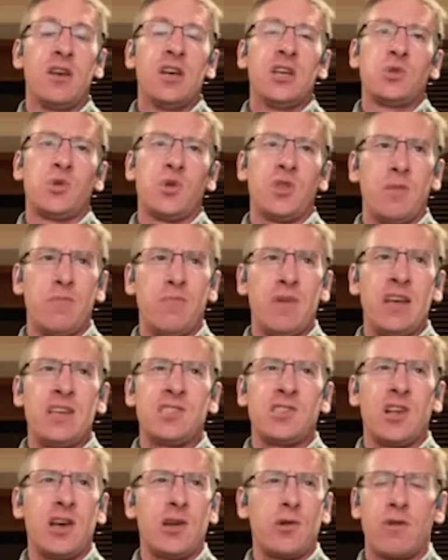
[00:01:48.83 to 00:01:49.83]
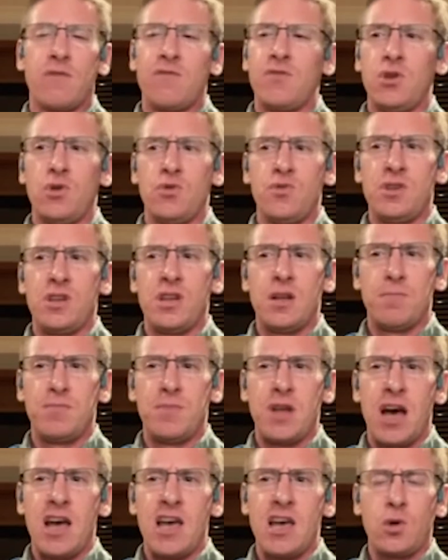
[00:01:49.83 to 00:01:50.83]
So at the baseline review,
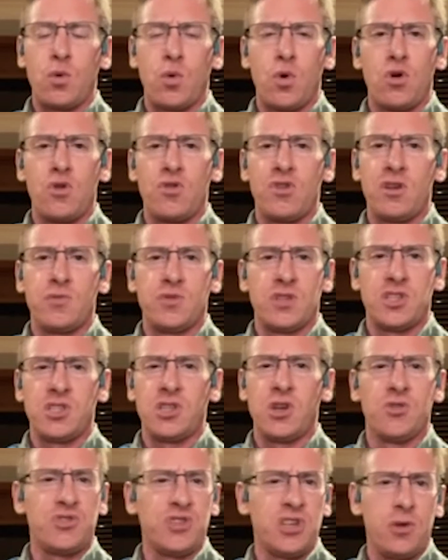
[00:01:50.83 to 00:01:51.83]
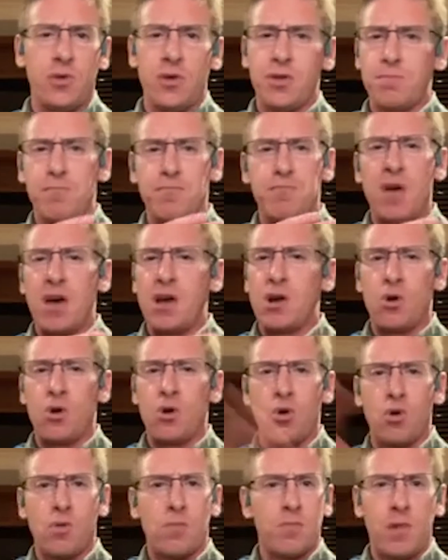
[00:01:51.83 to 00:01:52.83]
diet quality was associated with
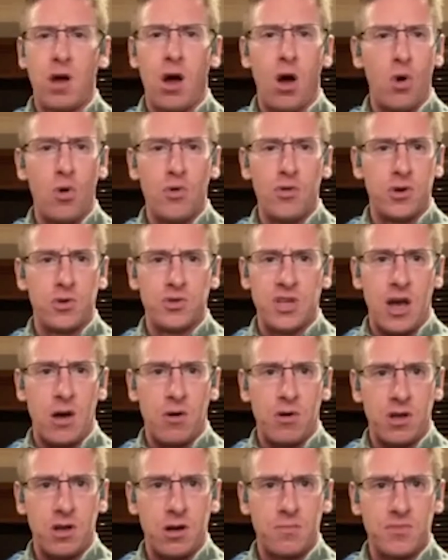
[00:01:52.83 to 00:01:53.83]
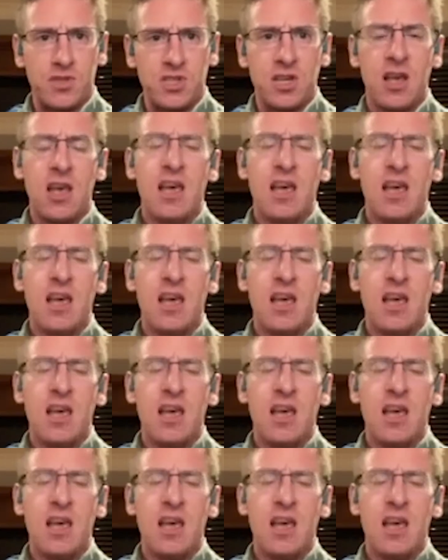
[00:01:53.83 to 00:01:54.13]
better all those outcomes.